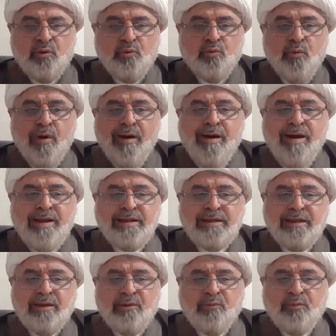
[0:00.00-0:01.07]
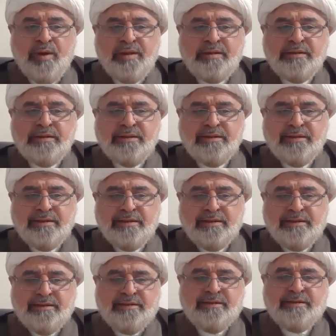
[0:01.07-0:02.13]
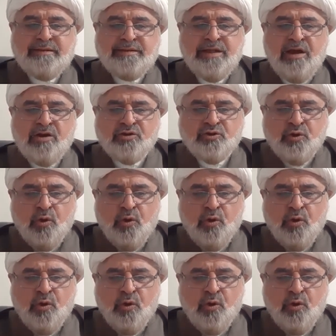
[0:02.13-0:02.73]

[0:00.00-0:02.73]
Why, when they are